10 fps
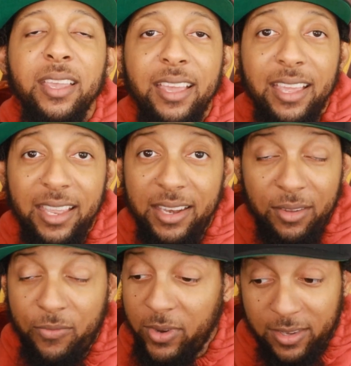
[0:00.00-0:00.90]
in,
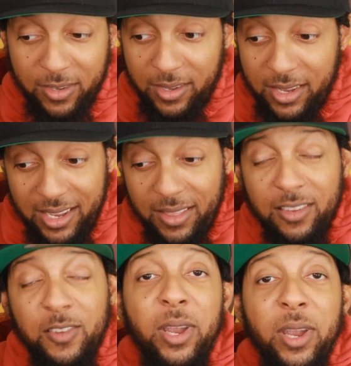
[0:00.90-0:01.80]
in for this, in the
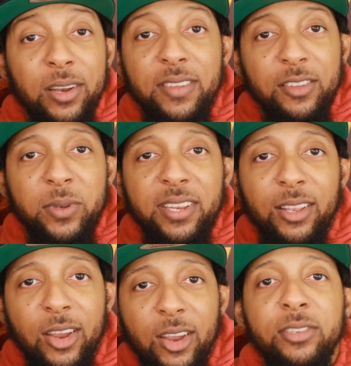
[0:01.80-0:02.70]
spirit of this
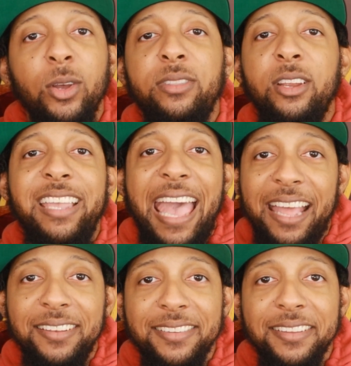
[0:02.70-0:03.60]
particular episode, they're
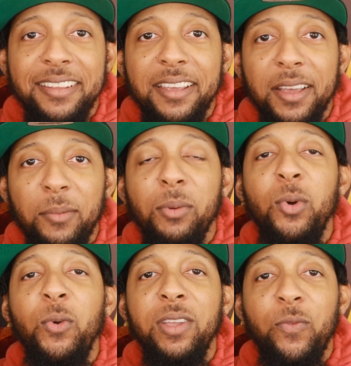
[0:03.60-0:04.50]
cats. But
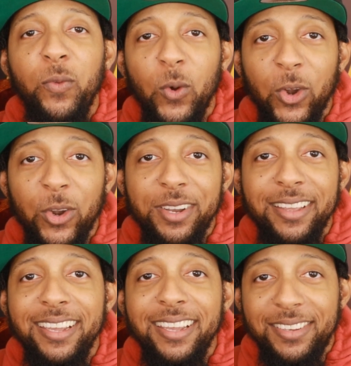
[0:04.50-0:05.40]
moving forward,
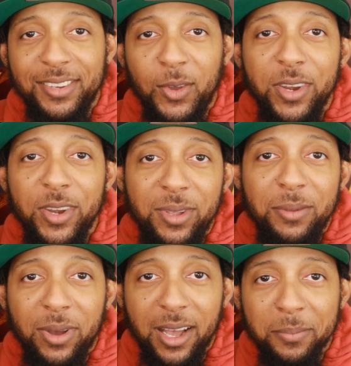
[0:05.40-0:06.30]
it's going to be
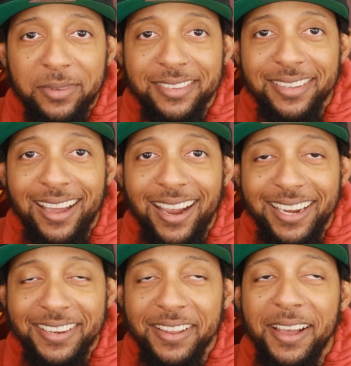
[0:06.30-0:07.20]
pups. All
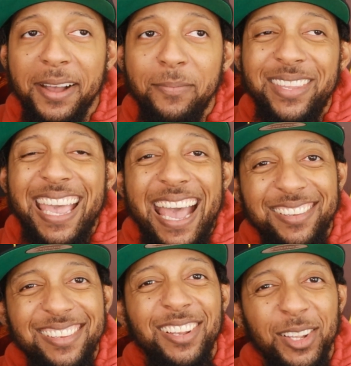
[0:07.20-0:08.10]
right. Um,
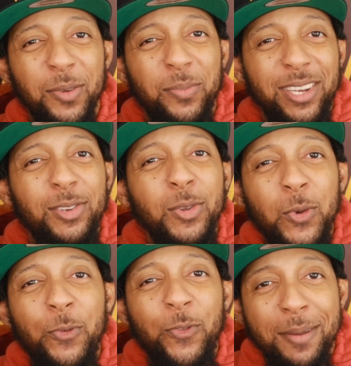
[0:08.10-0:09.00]
cats is a little bit
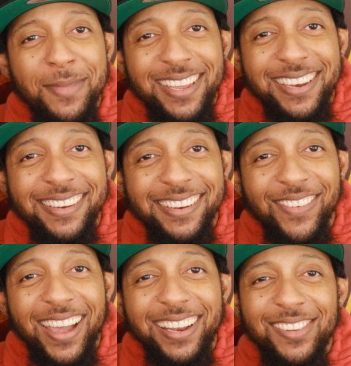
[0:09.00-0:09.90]
too feminine,
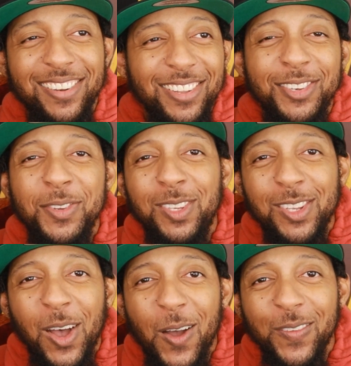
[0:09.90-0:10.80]
right? It's a little too
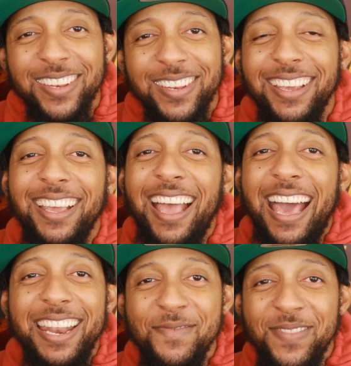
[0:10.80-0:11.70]
soft.
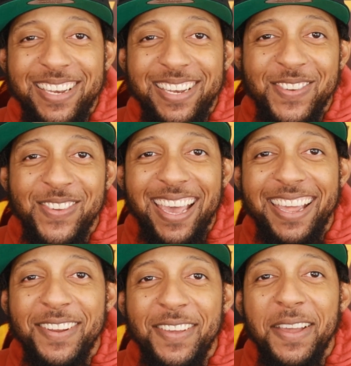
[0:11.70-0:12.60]
I didn't mean to do
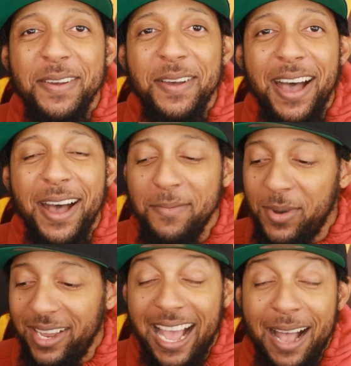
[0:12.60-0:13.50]
that, uh,
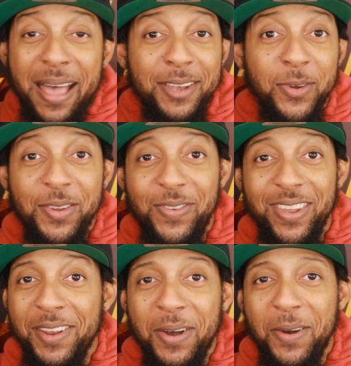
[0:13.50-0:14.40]
but I'm not doing the
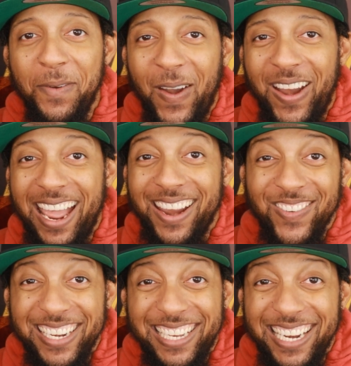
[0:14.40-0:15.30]
video over. I
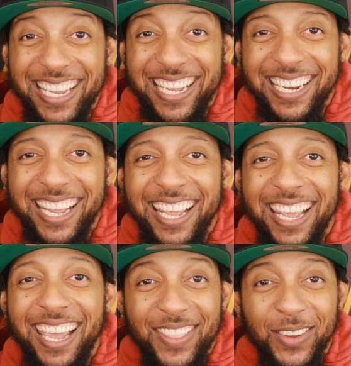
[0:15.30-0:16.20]
already did it.
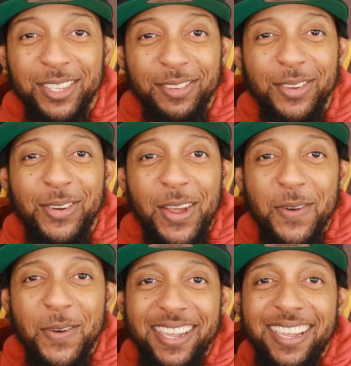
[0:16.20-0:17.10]
And those of you who
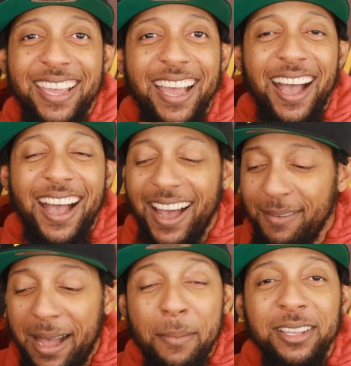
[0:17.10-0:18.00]
know me, uh,
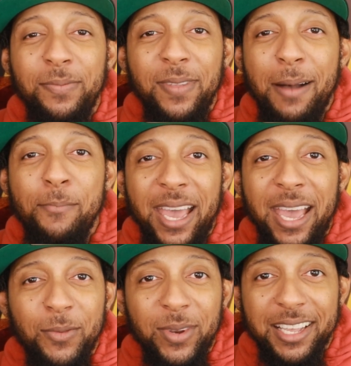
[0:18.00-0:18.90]
I'm I'm
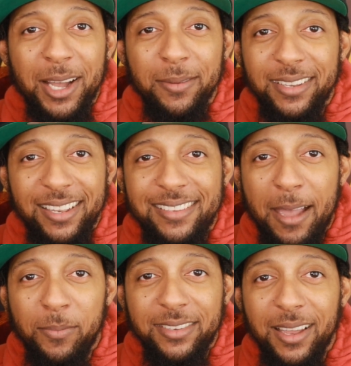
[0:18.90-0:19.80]
petty when it comes to this
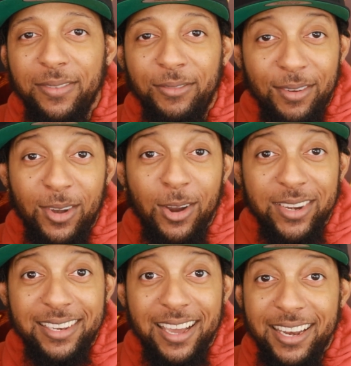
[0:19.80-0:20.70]
type of stuff. If I've
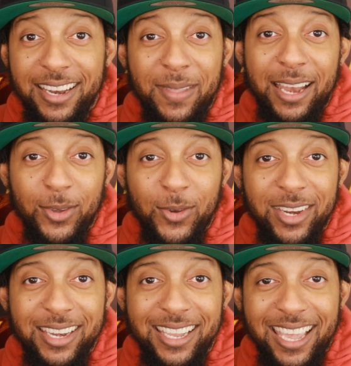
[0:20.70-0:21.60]
already done it, I'm not doing
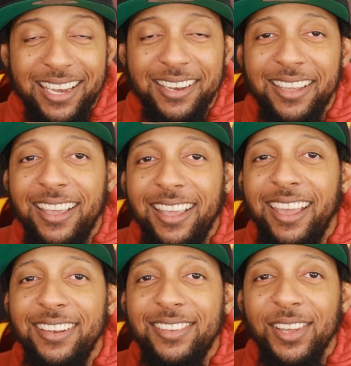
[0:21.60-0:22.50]
it again.
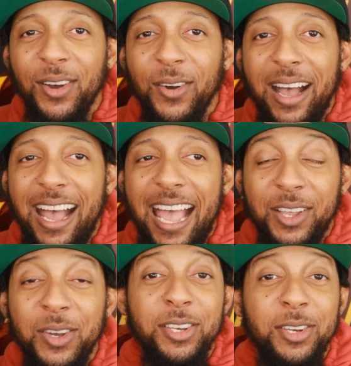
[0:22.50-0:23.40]
And so I, I
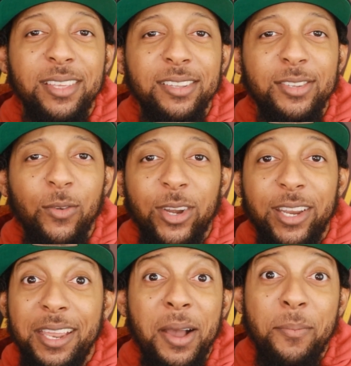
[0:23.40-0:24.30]
could do this over
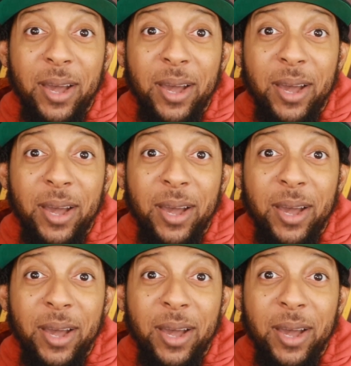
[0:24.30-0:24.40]
again, but